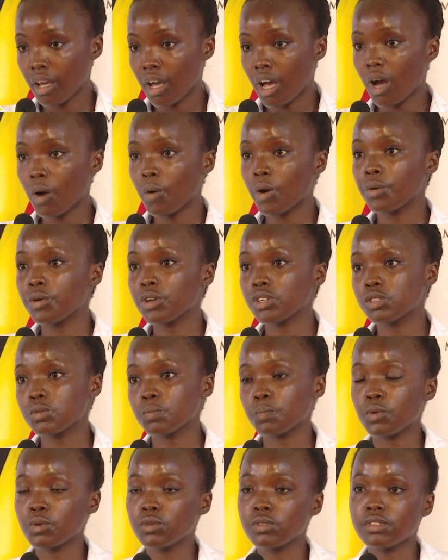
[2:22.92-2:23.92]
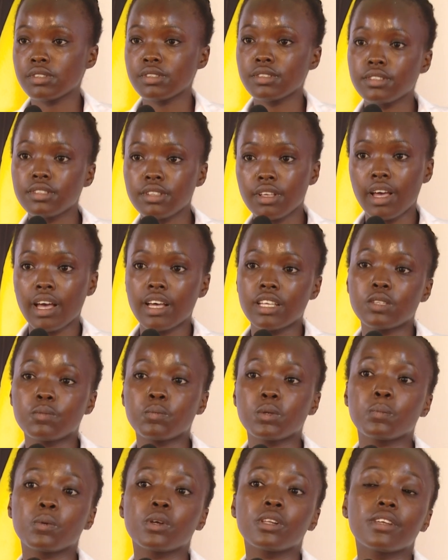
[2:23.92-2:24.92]
Our response as
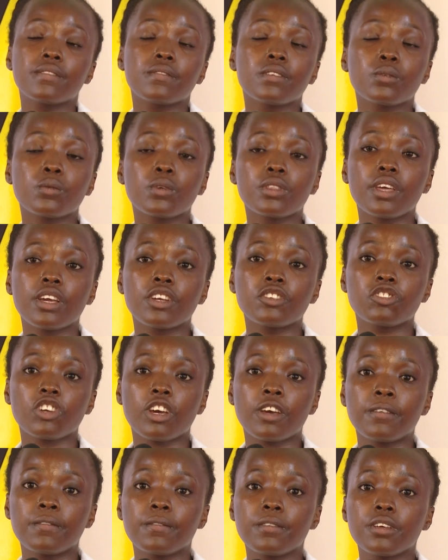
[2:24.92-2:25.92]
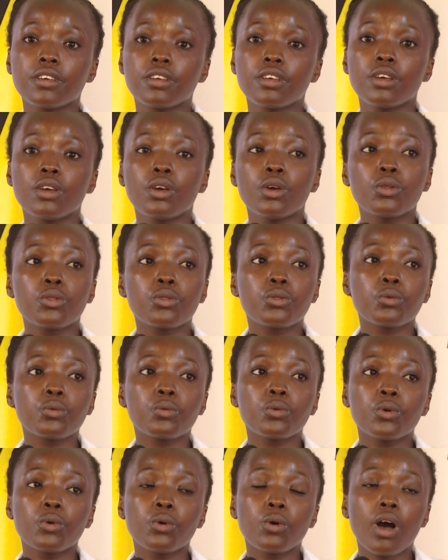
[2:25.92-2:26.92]
people living with HIV,
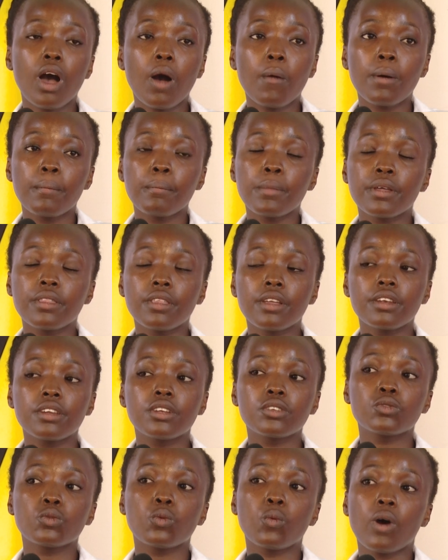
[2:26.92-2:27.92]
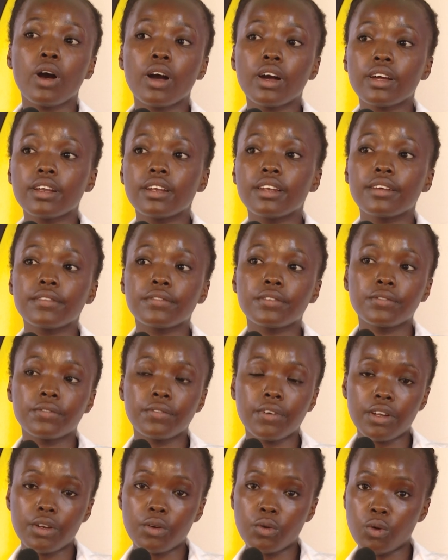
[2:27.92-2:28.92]
through our mother network,
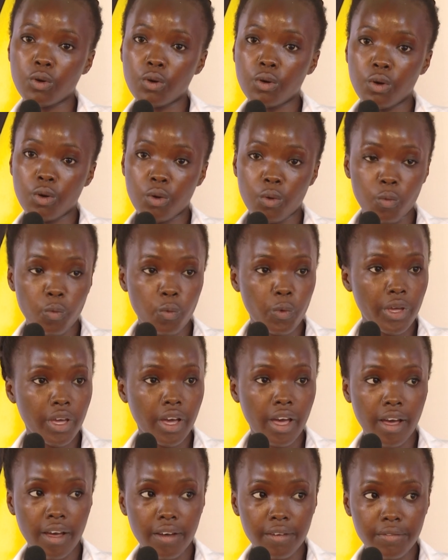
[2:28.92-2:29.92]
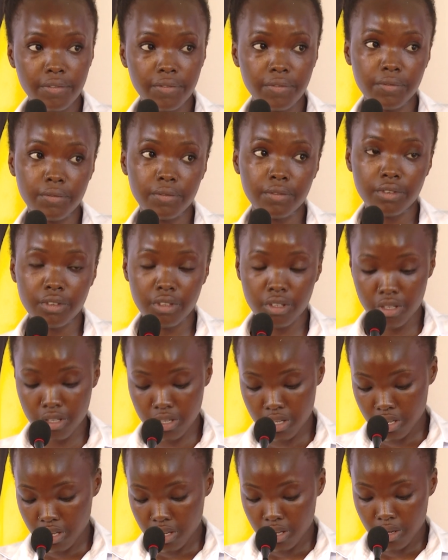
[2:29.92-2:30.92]
Nafufano, we have
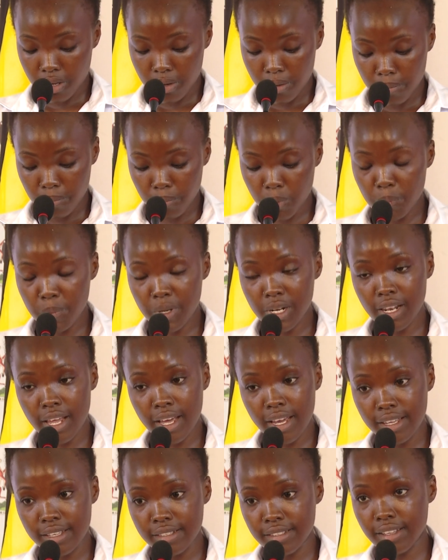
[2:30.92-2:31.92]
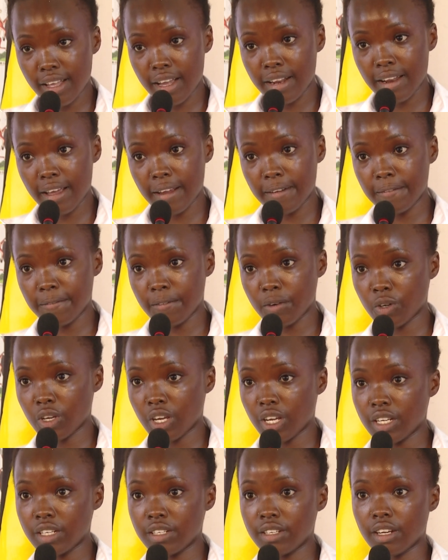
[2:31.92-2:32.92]
mobilized and
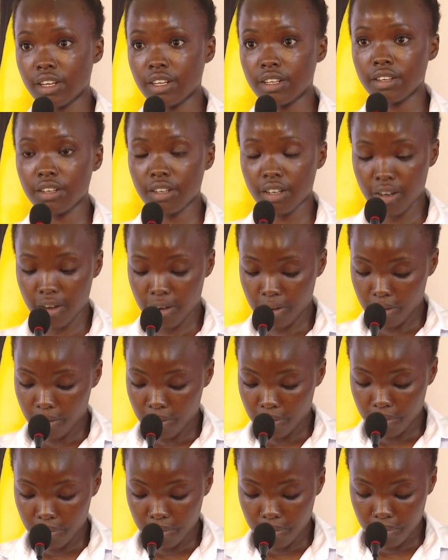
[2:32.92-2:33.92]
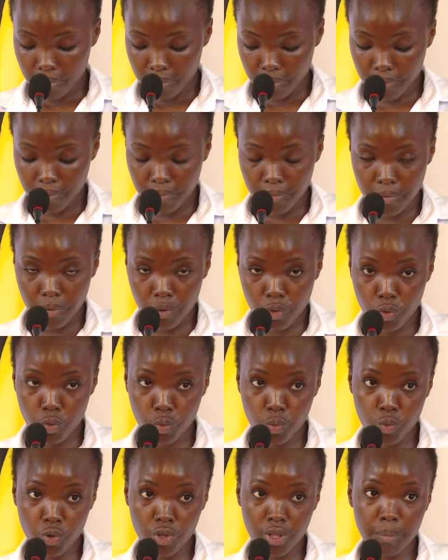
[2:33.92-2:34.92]
advocated
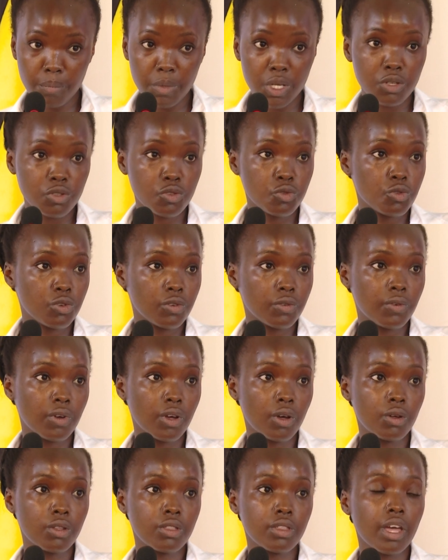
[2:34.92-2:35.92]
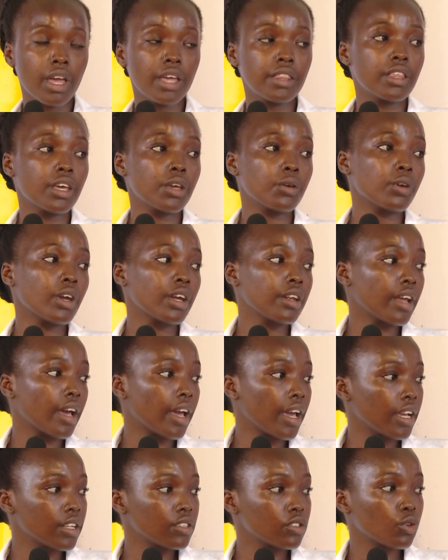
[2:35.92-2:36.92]
through the Ministry of Health and the Uganda
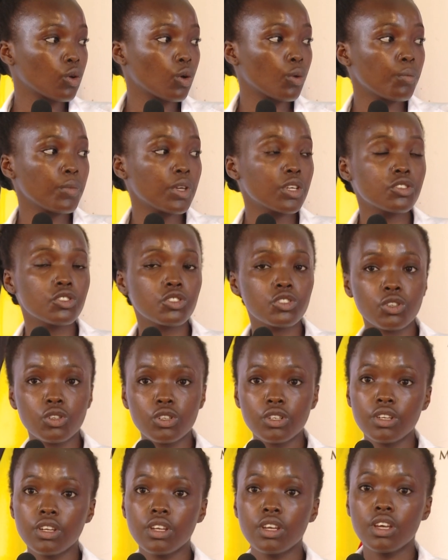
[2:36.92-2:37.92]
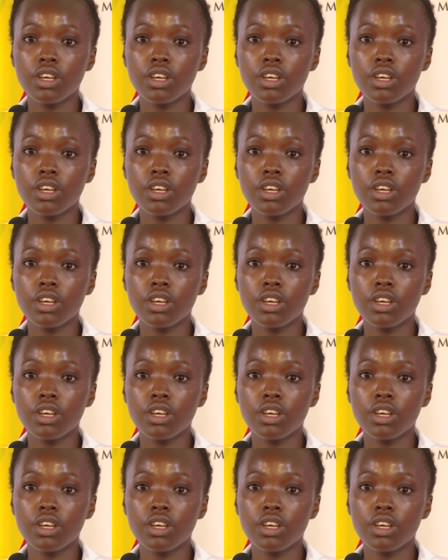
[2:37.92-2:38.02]
AIDS Commission,